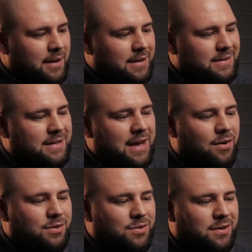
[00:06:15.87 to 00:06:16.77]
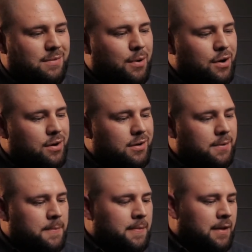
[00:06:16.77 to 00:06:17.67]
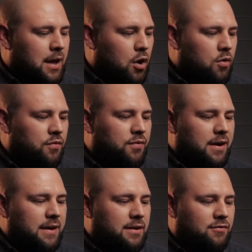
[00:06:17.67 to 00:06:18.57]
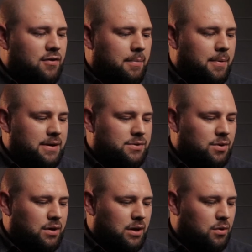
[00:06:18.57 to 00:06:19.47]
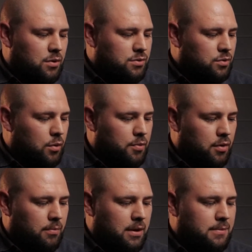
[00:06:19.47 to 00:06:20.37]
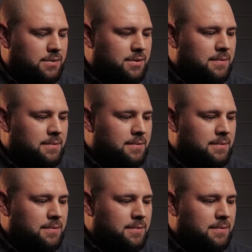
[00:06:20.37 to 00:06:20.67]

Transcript: Let's see how it's gonna burn. Hopefully the wrapper is not gonna cause no problems,